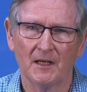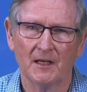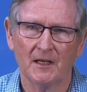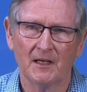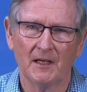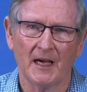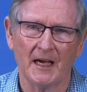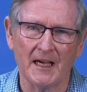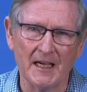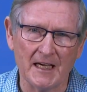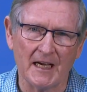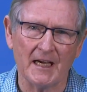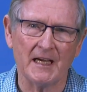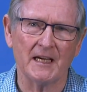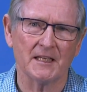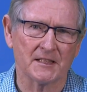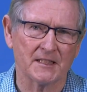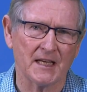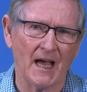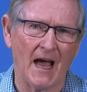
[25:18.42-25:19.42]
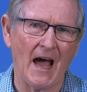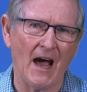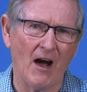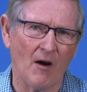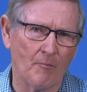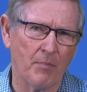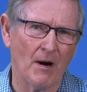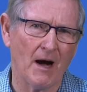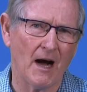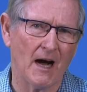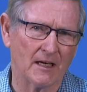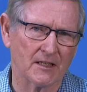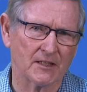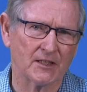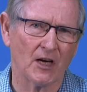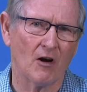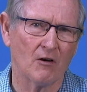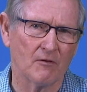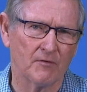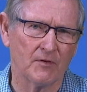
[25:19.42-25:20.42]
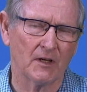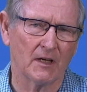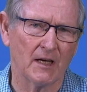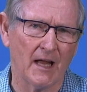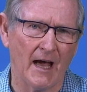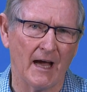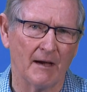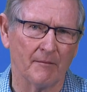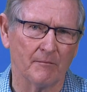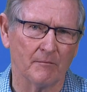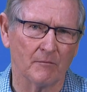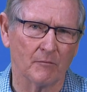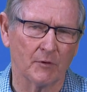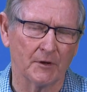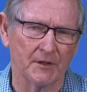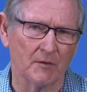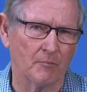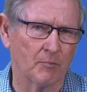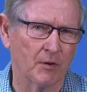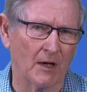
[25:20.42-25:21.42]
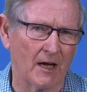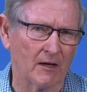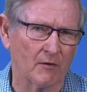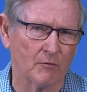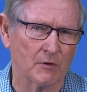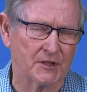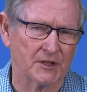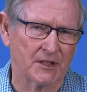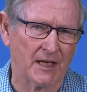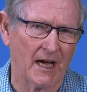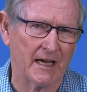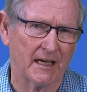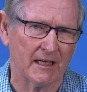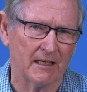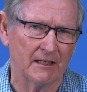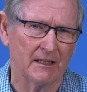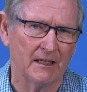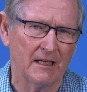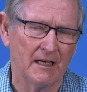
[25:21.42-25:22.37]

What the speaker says: He is our Passover lamb. When the blood was taken,